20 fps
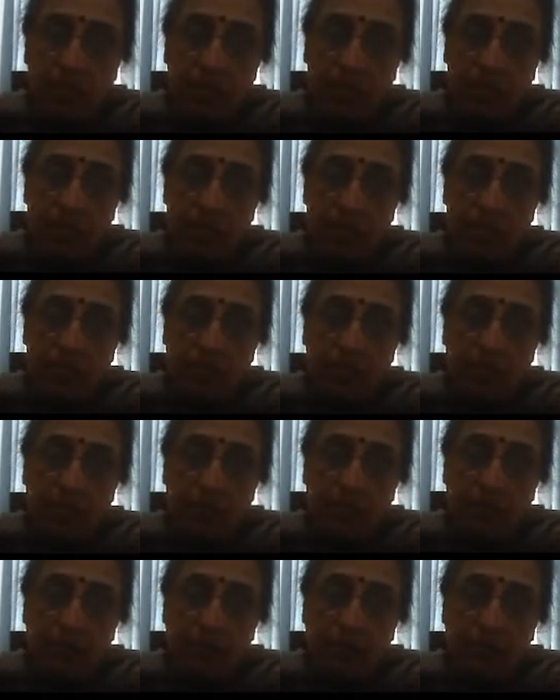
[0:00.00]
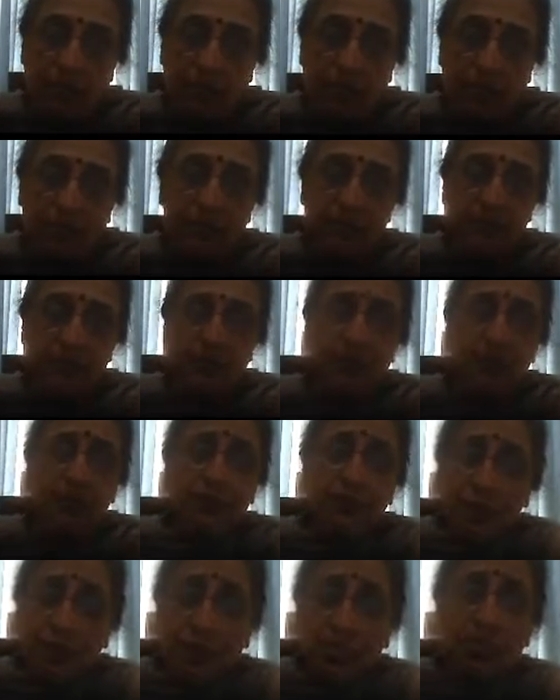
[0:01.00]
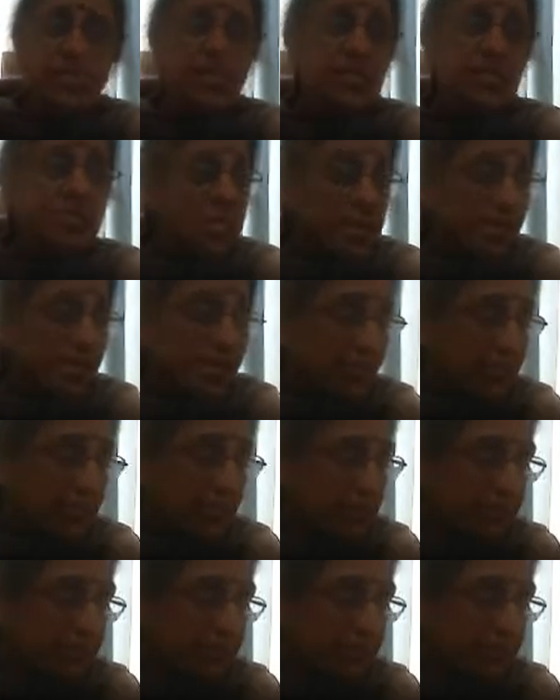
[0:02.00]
inside. Is this clear?